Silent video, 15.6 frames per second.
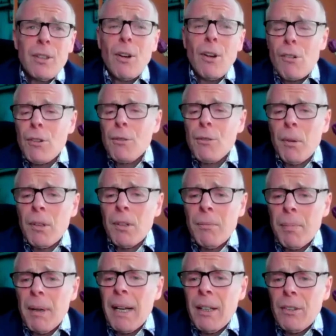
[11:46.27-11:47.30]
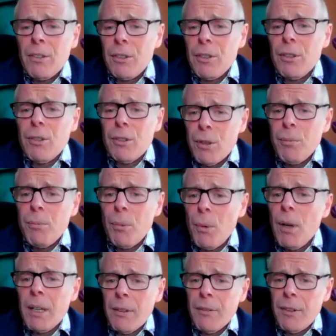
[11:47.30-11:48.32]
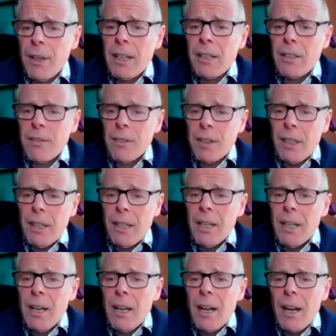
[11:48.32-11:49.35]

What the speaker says: correspondent banks to work effectively.